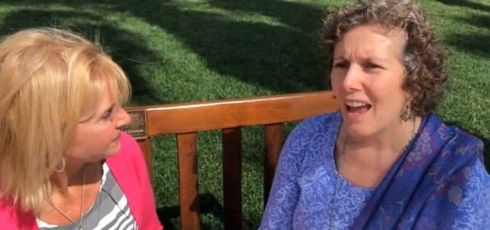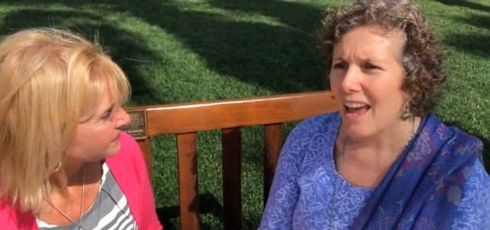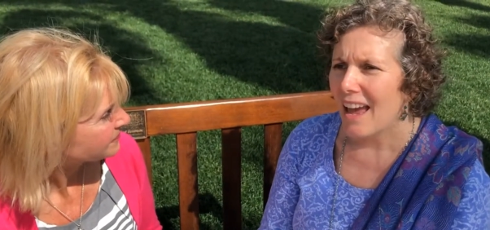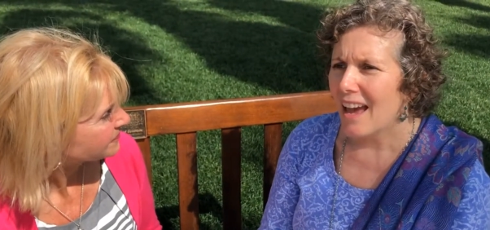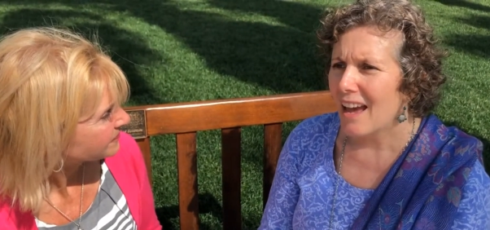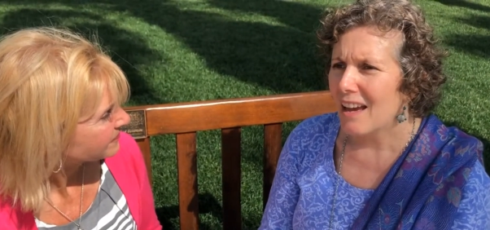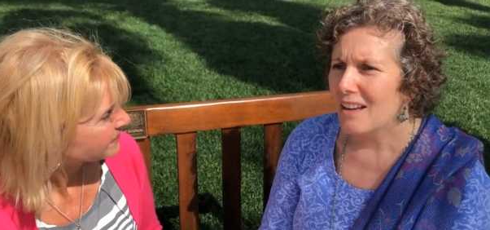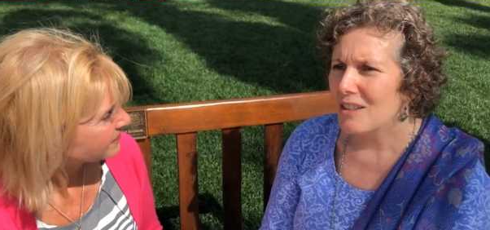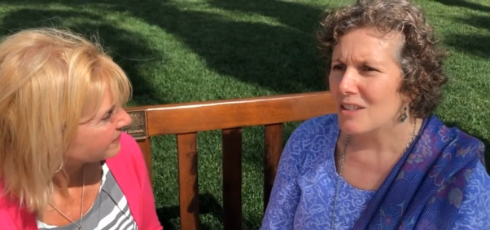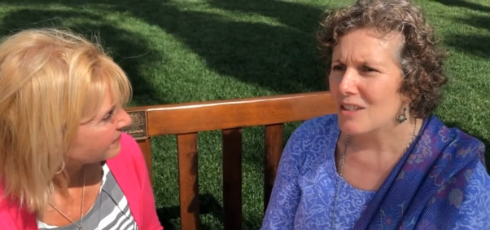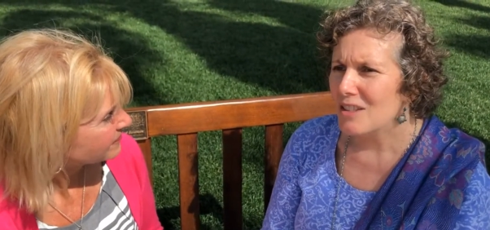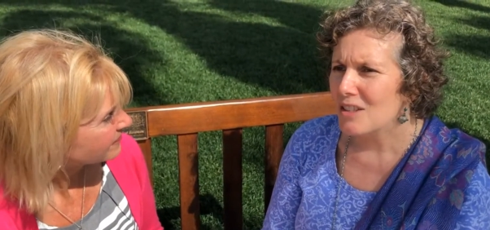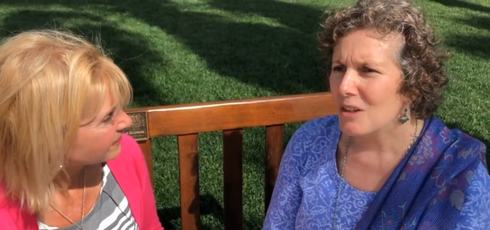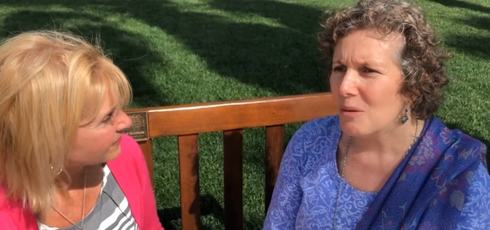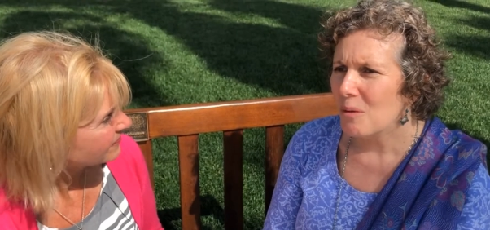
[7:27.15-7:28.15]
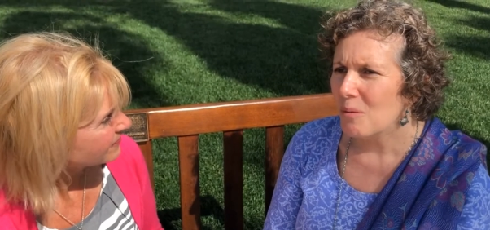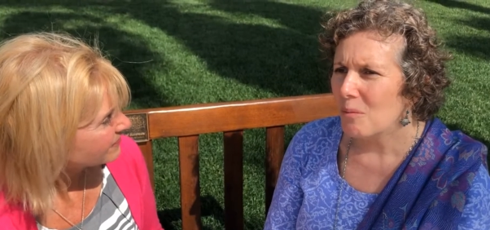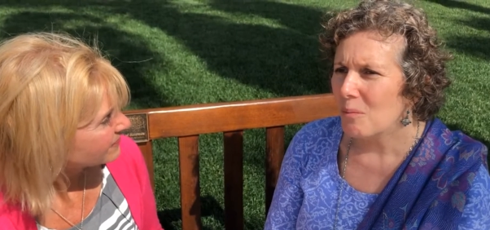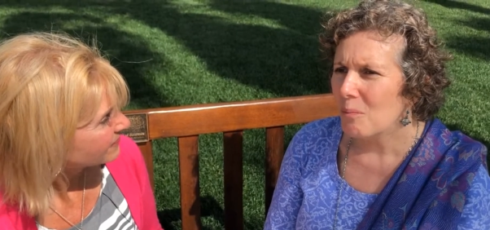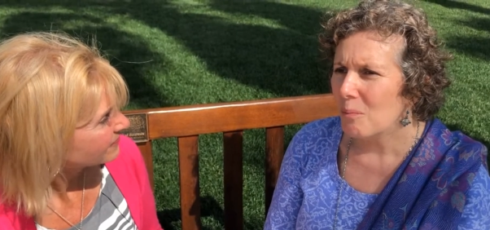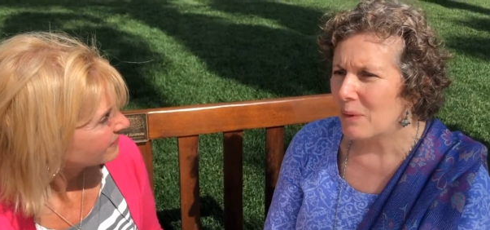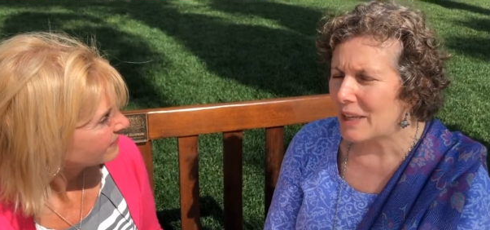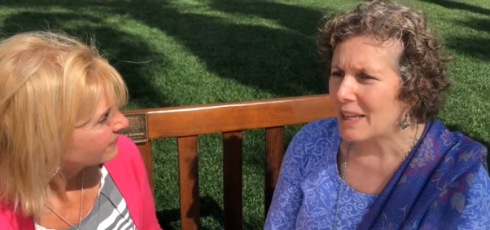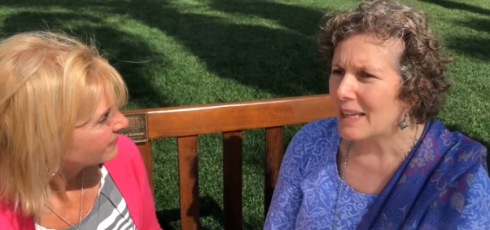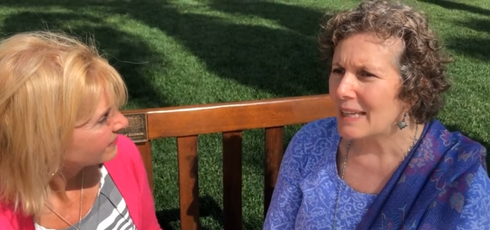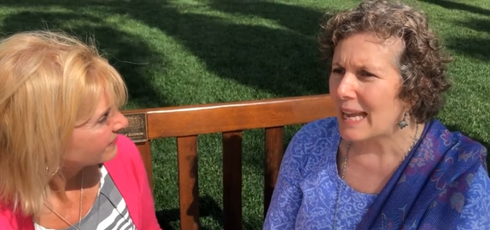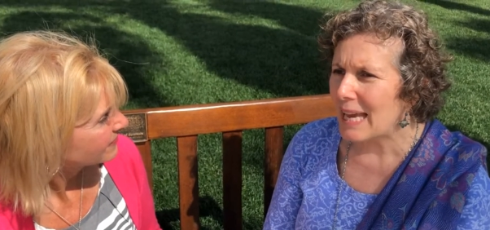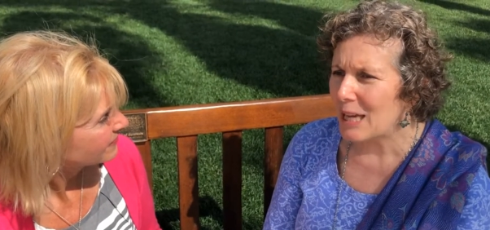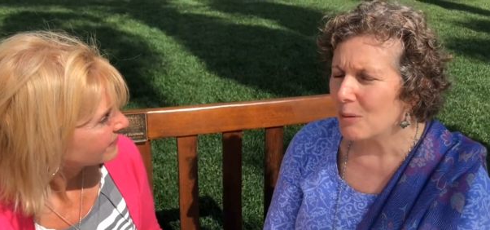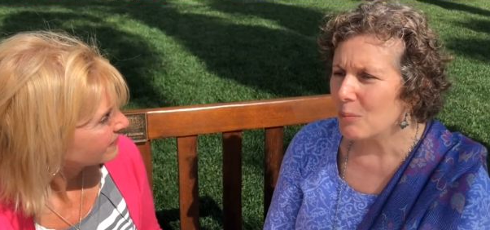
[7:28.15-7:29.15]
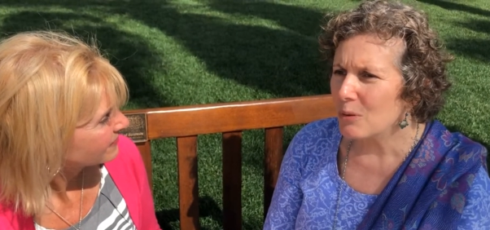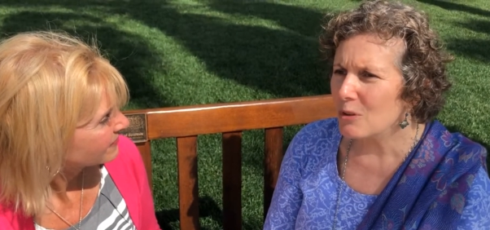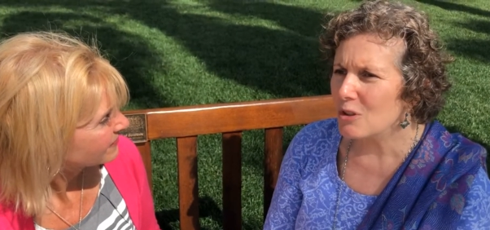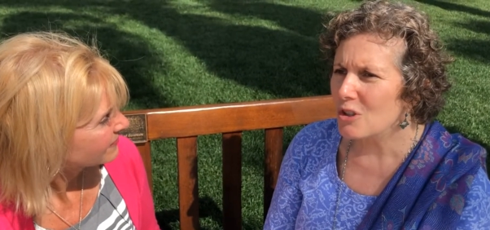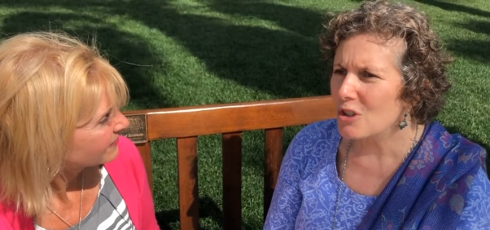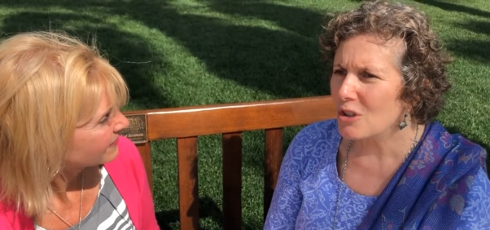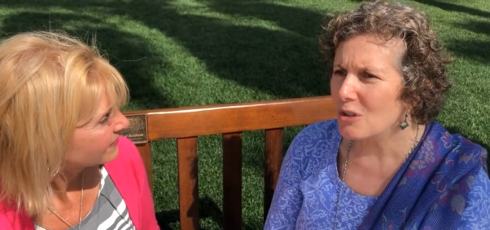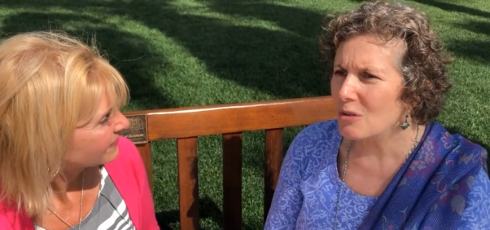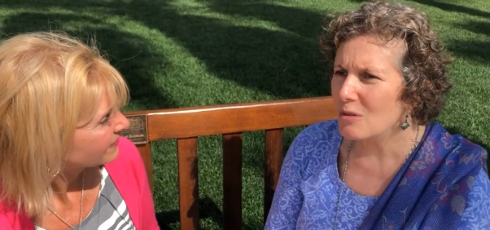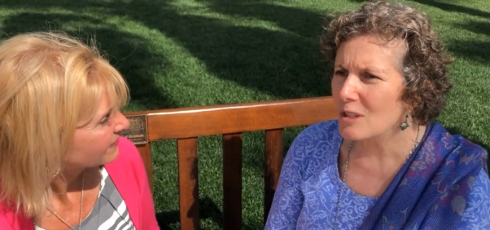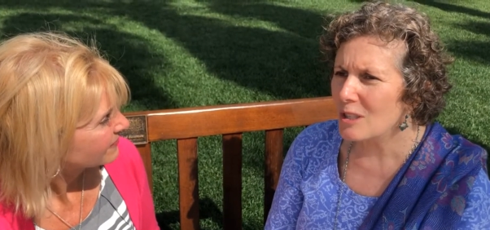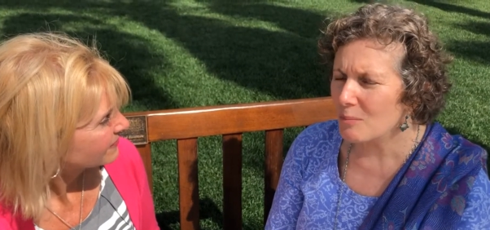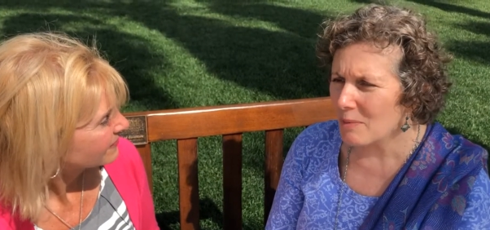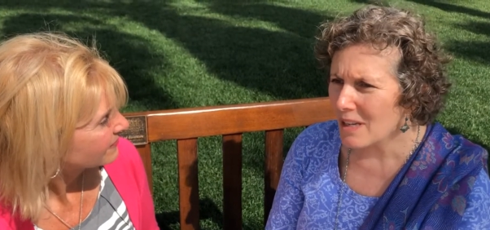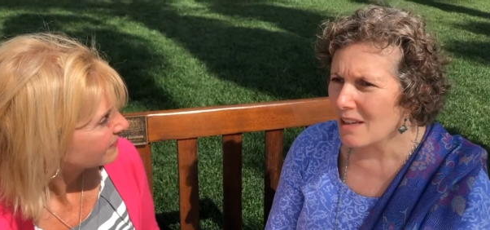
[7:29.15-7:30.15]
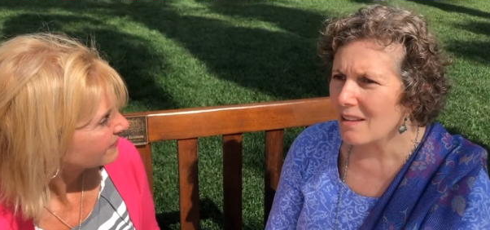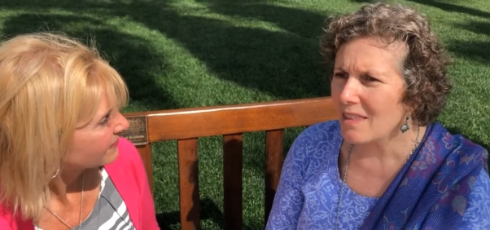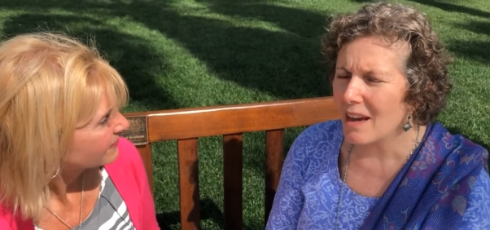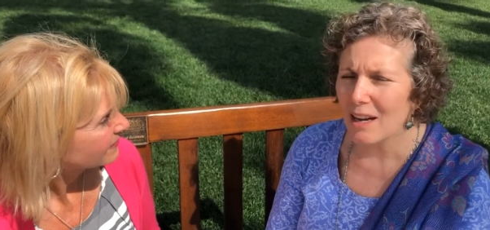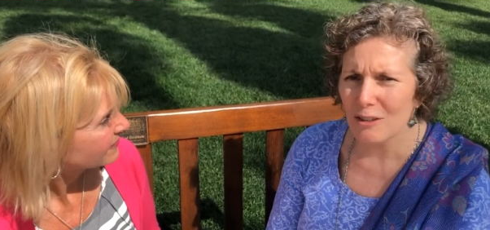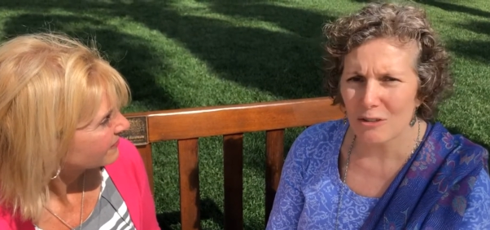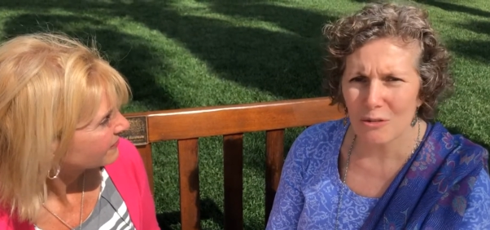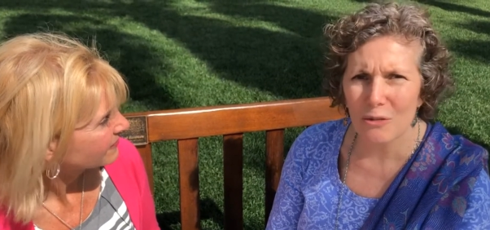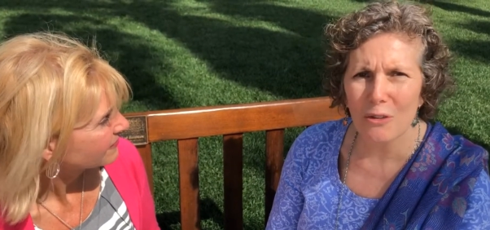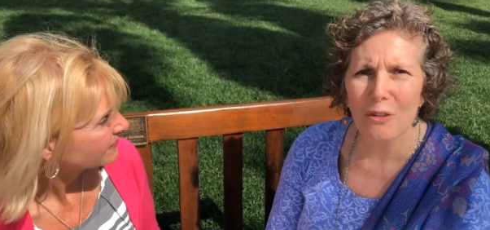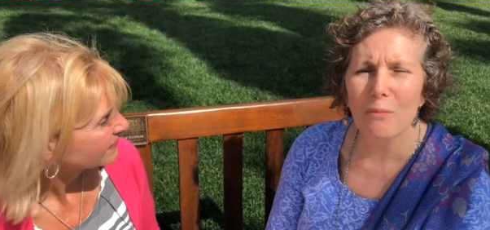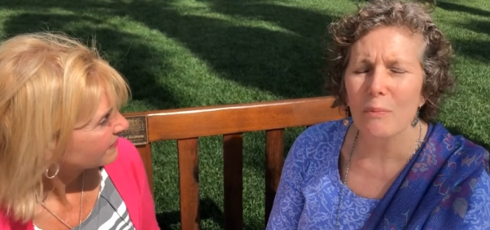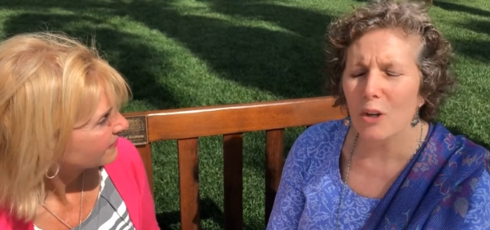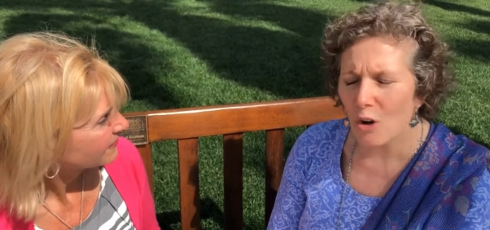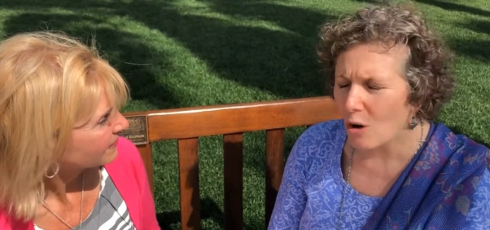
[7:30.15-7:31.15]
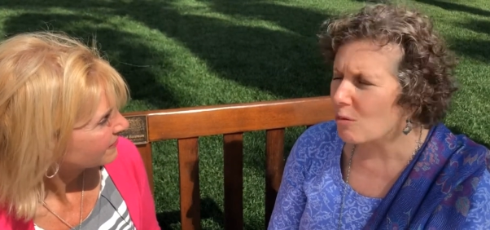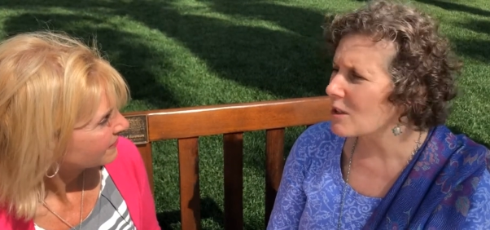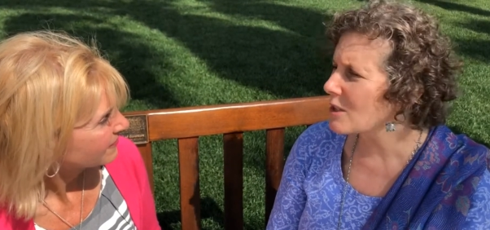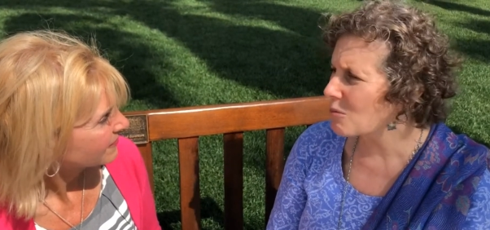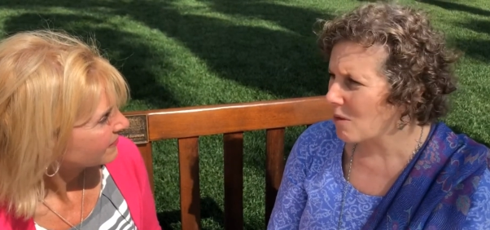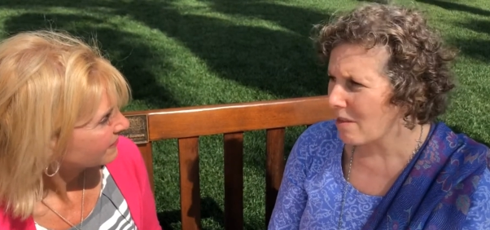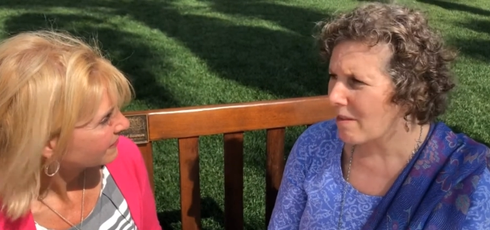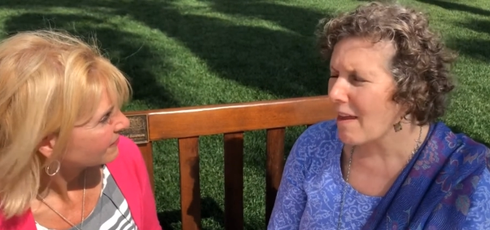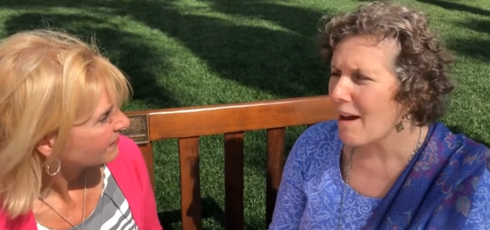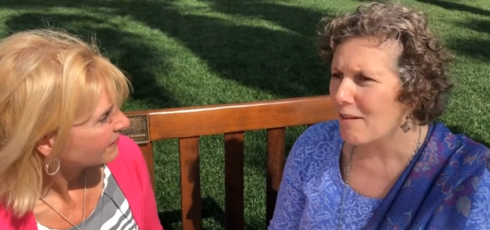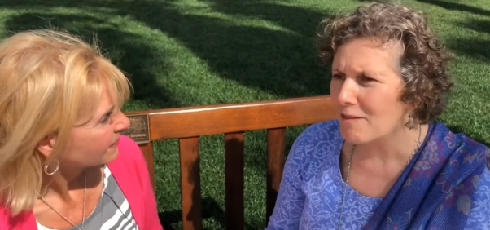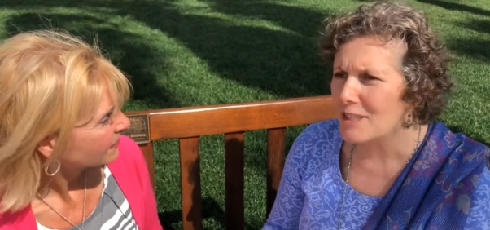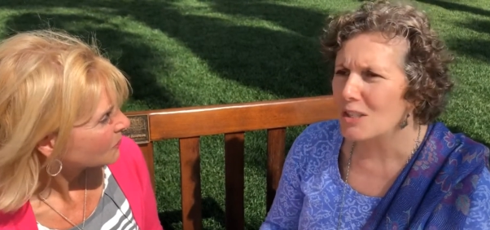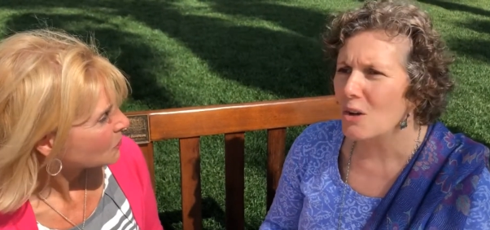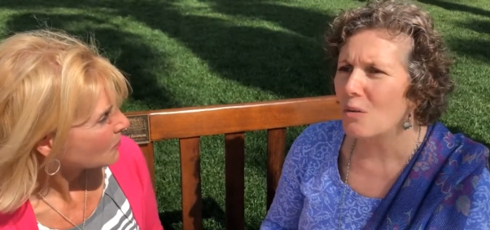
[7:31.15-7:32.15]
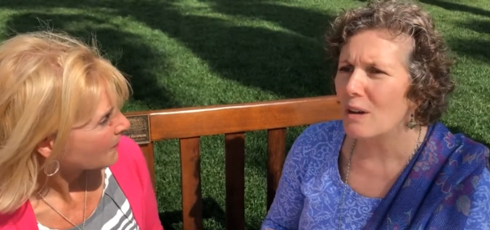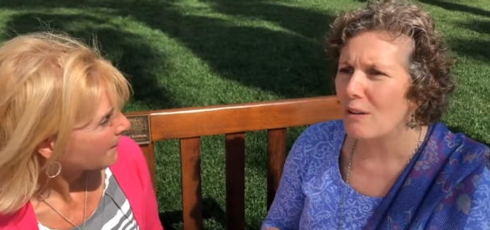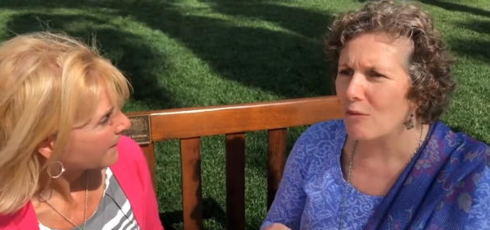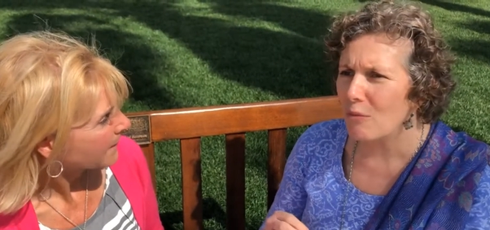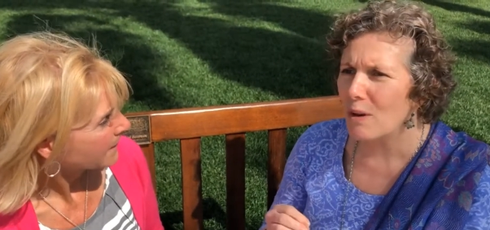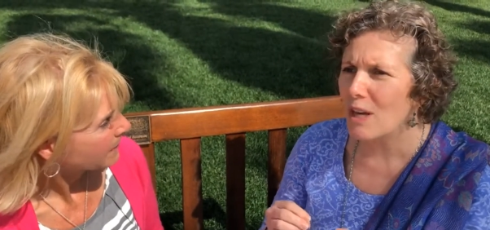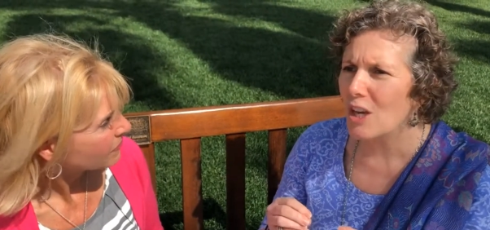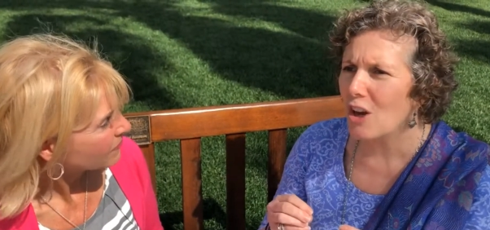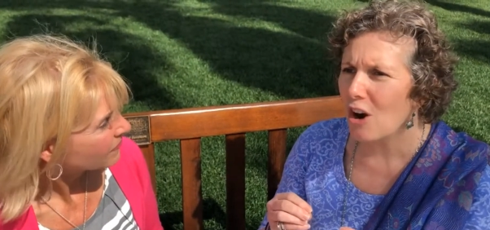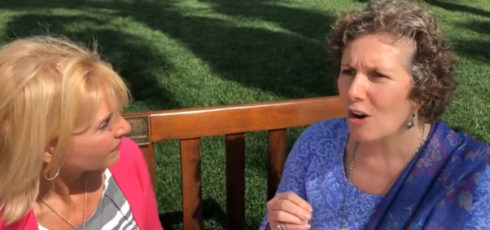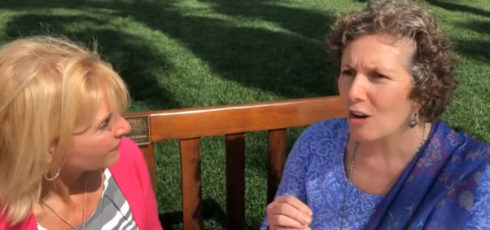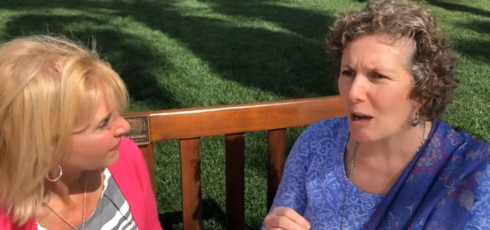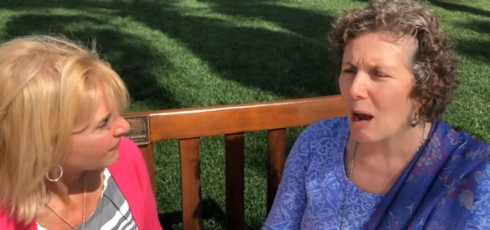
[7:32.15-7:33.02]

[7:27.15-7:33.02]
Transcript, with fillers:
Speaker 1: and being able to speak that truth, but always with love. So if we are